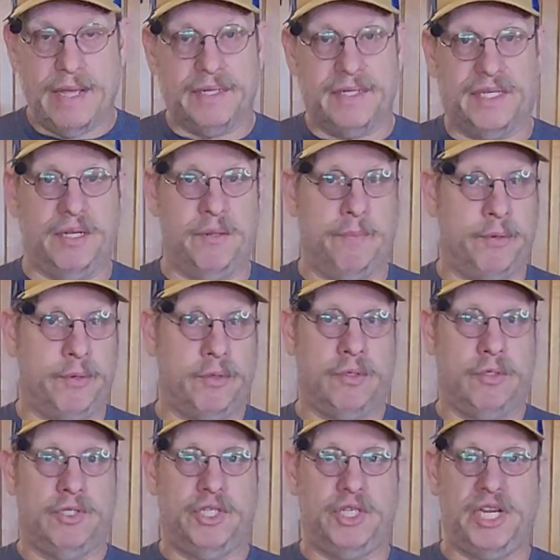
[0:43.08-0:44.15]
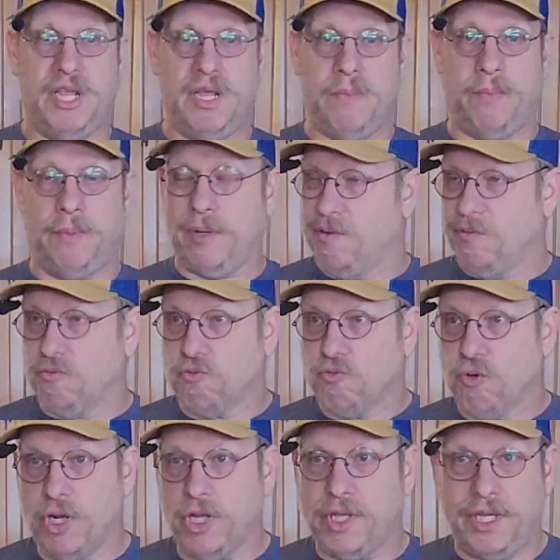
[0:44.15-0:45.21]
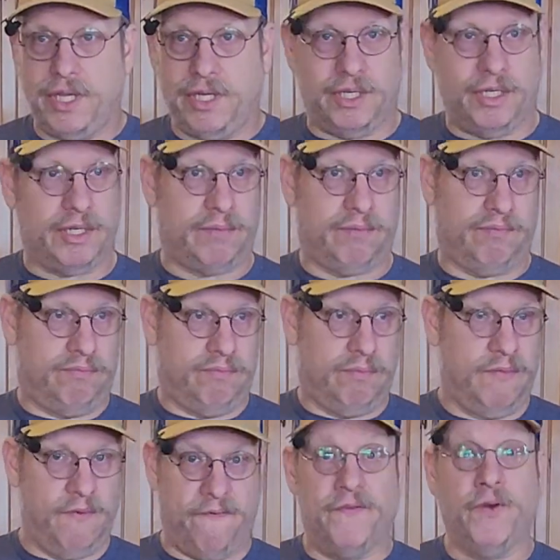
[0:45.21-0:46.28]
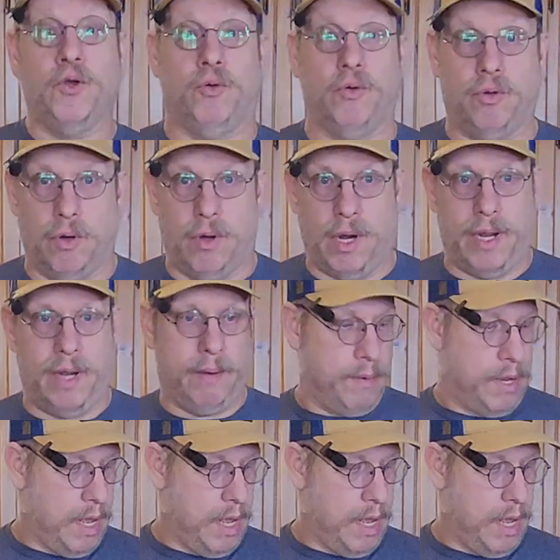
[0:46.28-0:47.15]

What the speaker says: Simple, cheap, really just food, right?